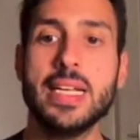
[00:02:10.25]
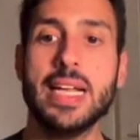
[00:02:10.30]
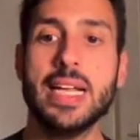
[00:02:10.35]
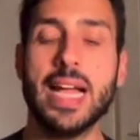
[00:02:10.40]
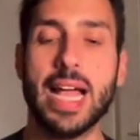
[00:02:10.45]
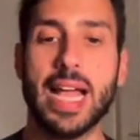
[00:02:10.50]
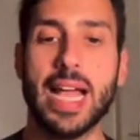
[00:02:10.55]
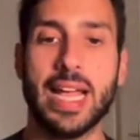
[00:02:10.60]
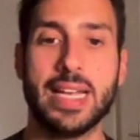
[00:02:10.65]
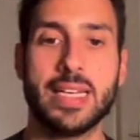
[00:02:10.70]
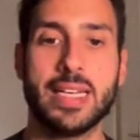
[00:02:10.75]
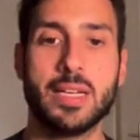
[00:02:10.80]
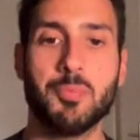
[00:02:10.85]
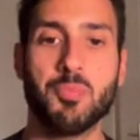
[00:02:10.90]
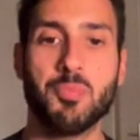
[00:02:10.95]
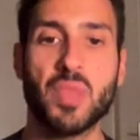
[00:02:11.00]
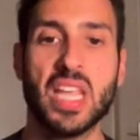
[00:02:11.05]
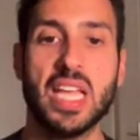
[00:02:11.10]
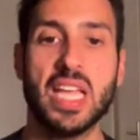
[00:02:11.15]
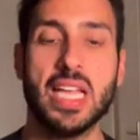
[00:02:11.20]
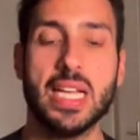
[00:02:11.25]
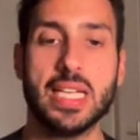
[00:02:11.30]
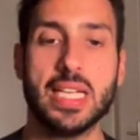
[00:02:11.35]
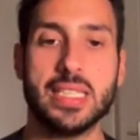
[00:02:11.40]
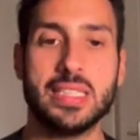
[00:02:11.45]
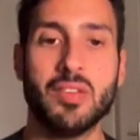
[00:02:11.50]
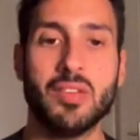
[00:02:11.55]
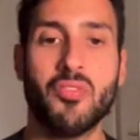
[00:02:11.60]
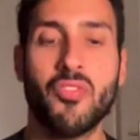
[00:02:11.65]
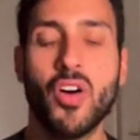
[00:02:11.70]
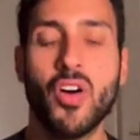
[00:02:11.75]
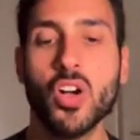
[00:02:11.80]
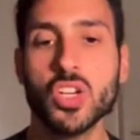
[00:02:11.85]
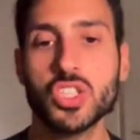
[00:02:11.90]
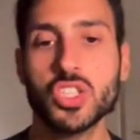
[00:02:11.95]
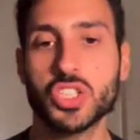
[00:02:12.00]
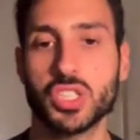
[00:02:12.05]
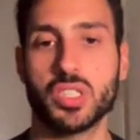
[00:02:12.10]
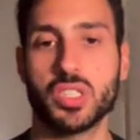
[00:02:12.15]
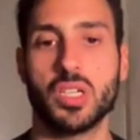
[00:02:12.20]
And the
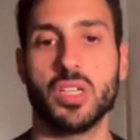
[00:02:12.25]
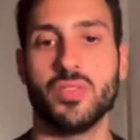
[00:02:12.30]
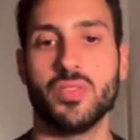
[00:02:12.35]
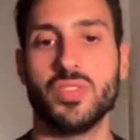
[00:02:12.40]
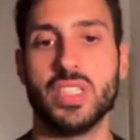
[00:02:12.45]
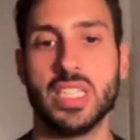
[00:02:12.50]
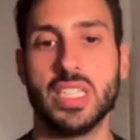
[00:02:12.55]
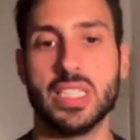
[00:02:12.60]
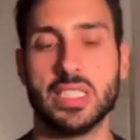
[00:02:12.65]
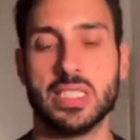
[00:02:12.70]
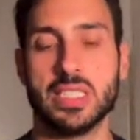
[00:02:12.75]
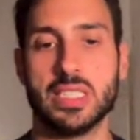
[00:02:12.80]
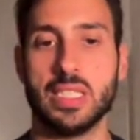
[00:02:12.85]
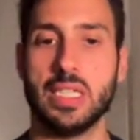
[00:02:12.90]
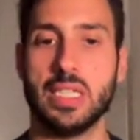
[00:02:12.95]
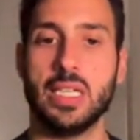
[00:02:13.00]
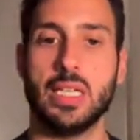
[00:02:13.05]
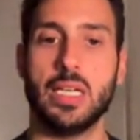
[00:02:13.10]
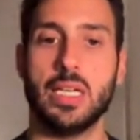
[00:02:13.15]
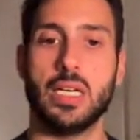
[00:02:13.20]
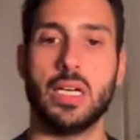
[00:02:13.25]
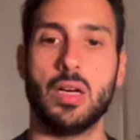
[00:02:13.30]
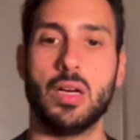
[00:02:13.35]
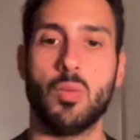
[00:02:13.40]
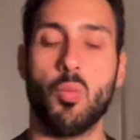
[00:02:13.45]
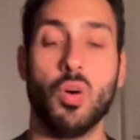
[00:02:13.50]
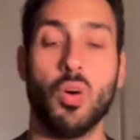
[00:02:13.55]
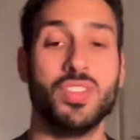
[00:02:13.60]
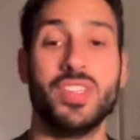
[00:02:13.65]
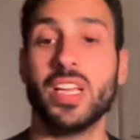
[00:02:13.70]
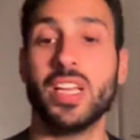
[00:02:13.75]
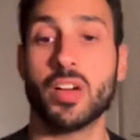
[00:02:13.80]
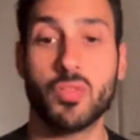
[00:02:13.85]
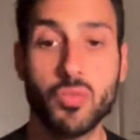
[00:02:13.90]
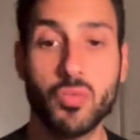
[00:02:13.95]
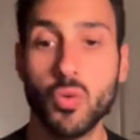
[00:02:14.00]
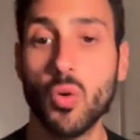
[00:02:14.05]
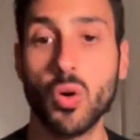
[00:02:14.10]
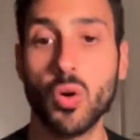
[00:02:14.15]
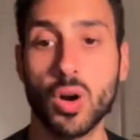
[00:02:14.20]
function of this, what they're
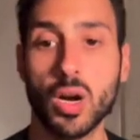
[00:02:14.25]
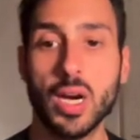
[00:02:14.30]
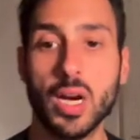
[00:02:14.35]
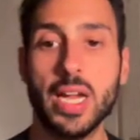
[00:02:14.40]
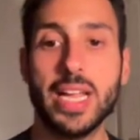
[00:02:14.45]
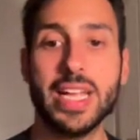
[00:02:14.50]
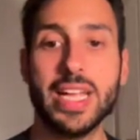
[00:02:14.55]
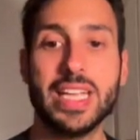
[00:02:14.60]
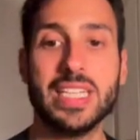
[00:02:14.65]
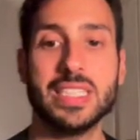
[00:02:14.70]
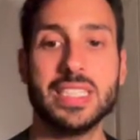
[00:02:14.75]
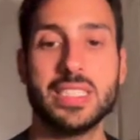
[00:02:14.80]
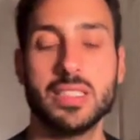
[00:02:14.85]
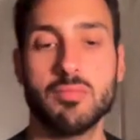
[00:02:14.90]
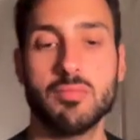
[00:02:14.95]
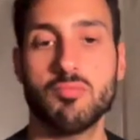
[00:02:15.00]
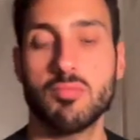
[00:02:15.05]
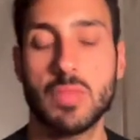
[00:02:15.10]
for, is